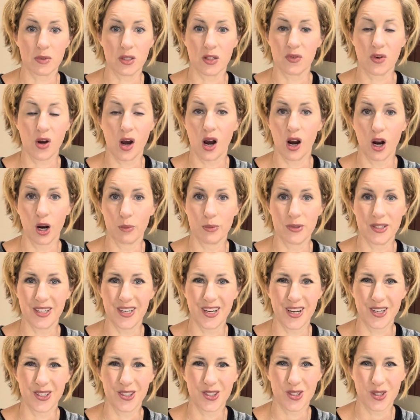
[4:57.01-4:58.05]
of carbs in
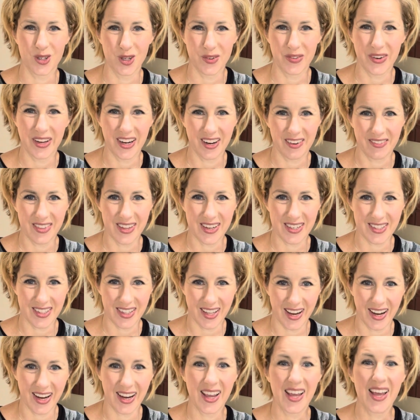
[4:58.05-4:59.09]
each serving of this
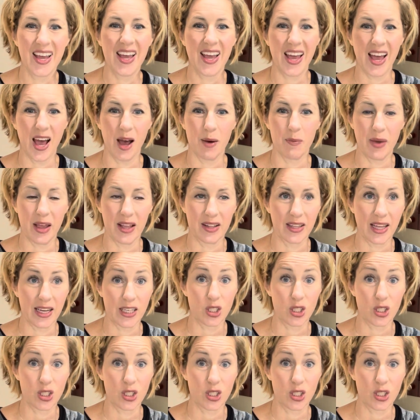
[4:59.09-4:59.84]
thing, and like